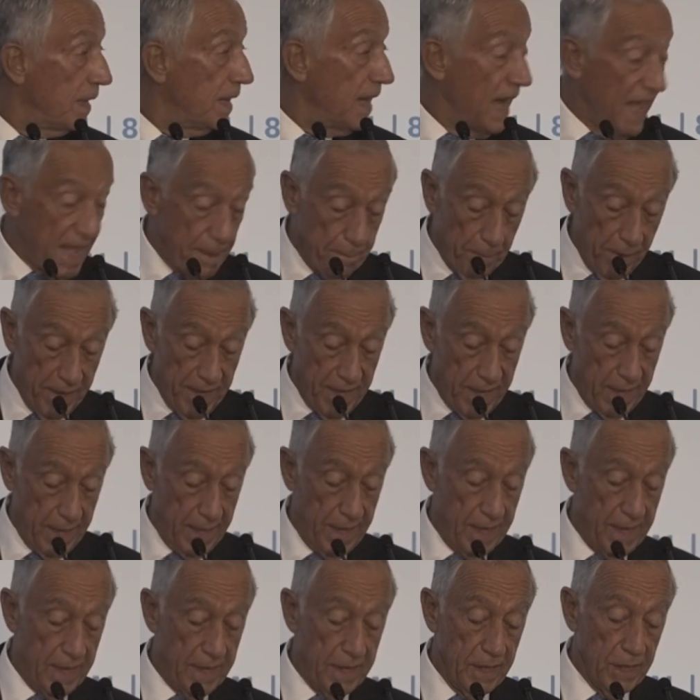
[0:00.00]
namely
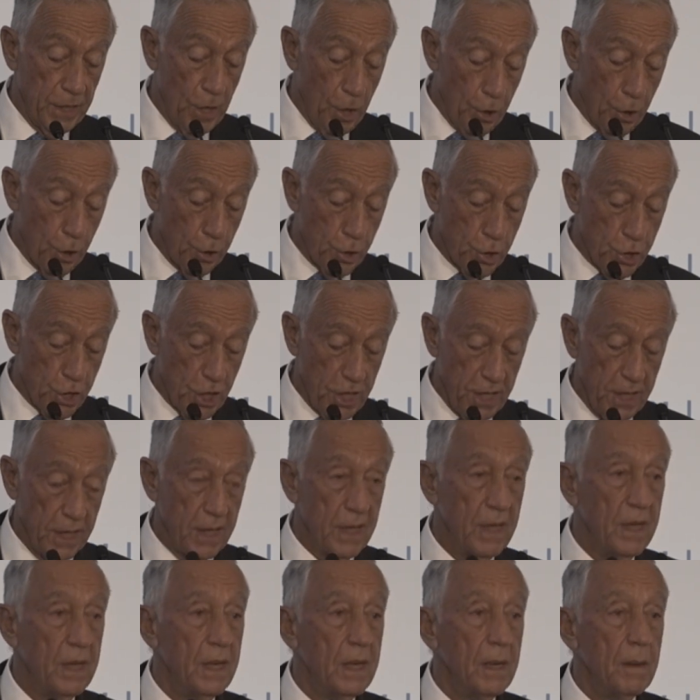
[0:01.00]
in energy,
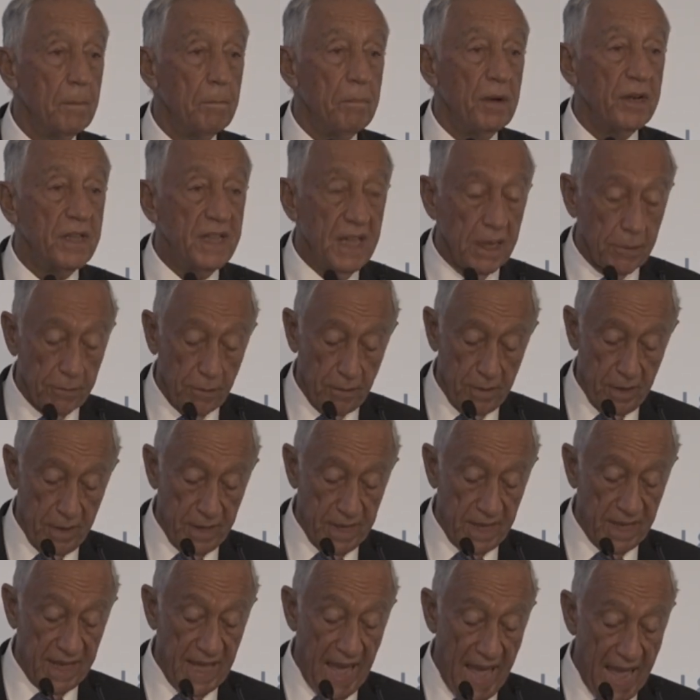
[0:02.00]

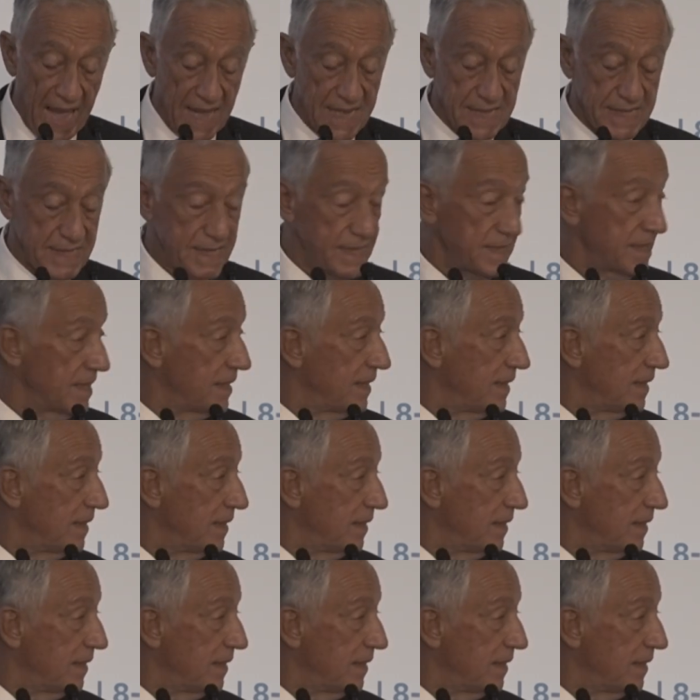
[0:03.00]
particularly gas,